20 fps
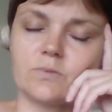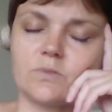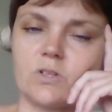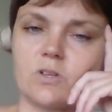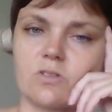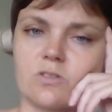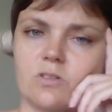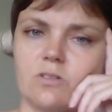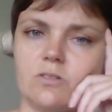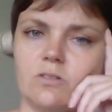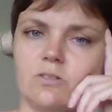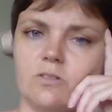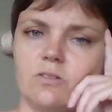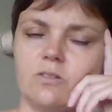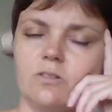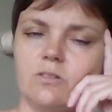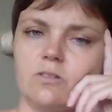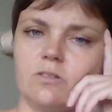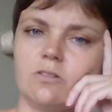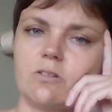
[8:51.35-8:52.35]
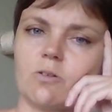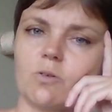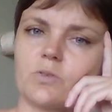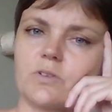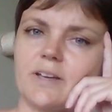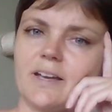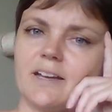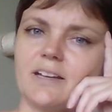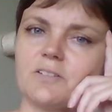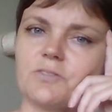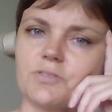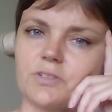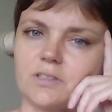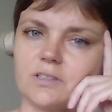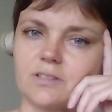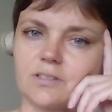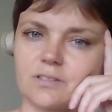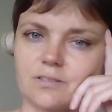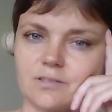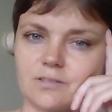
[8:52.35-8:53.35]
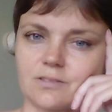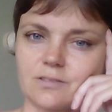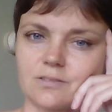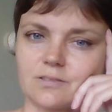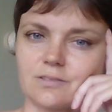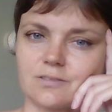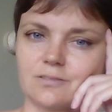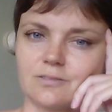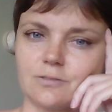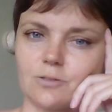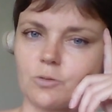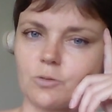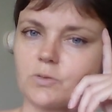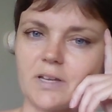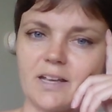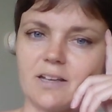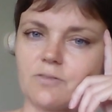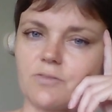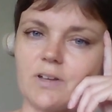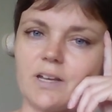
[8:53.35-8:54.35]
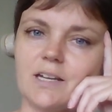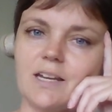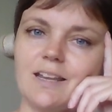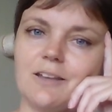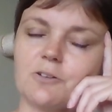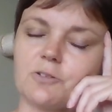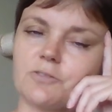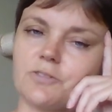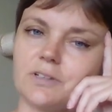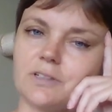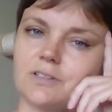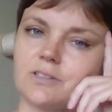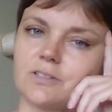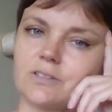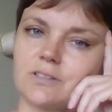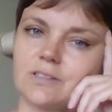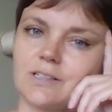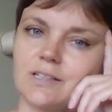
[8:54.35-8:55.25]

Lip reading: just don't have it. Don't have any of it.